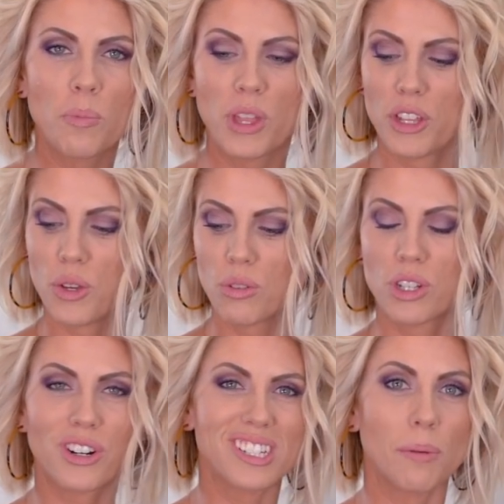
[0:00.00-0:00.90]
that you
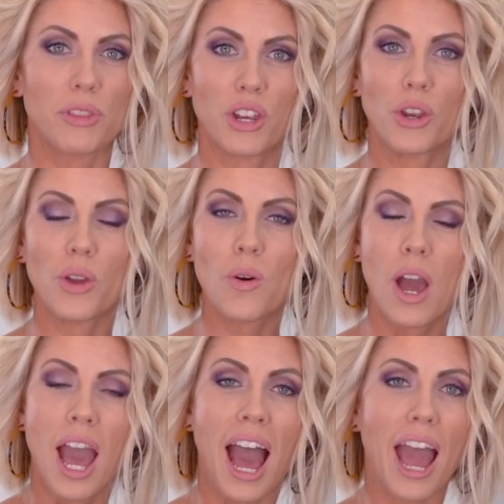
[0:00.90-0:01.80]
learned something new.
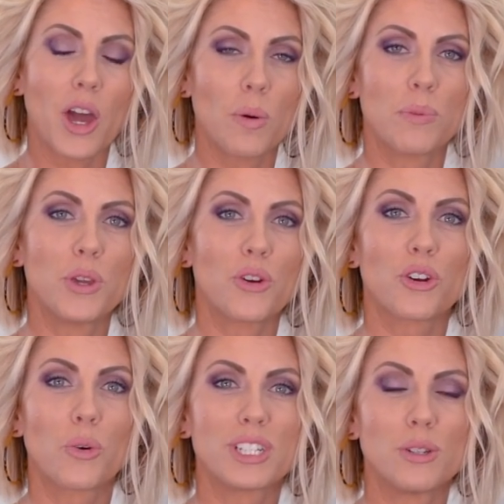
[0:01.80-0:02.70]
I hope
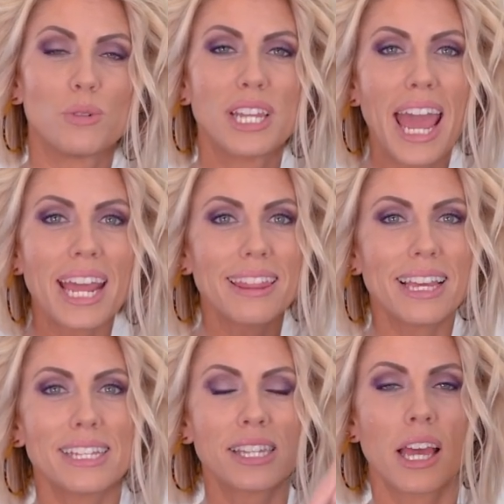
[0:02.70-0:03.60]
you're going to take
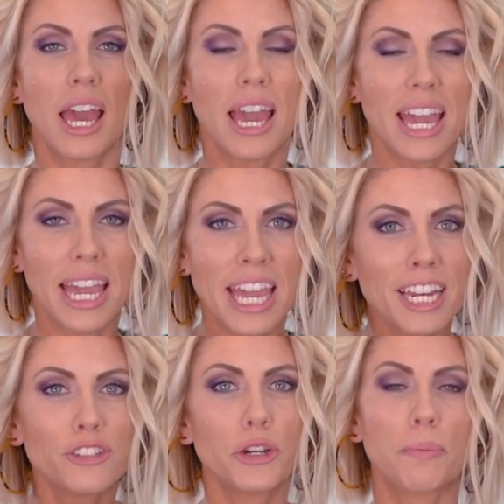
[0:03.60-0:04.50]
this
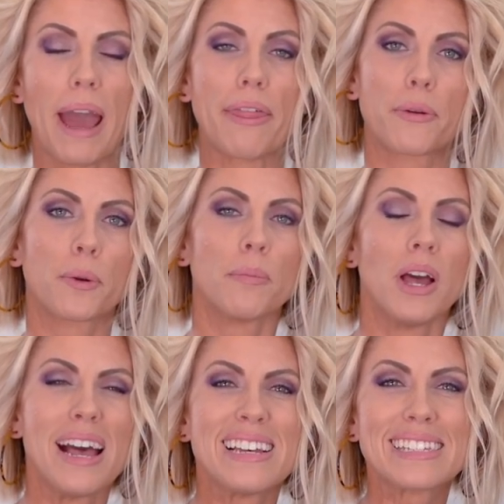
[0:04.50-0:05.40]
into your bathroom,
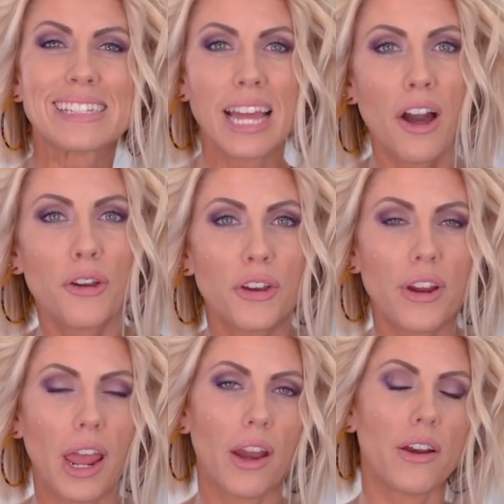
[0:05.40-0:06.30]
style
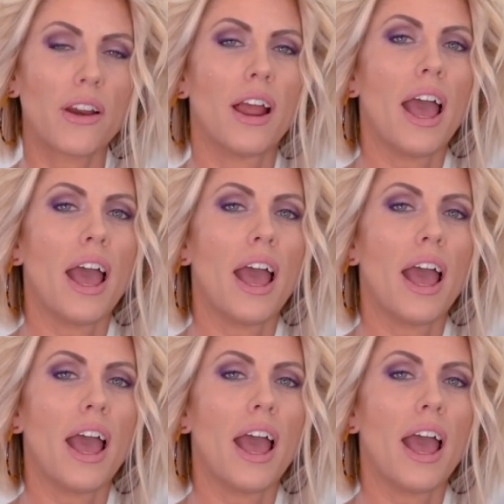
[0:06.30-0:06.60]
your hair,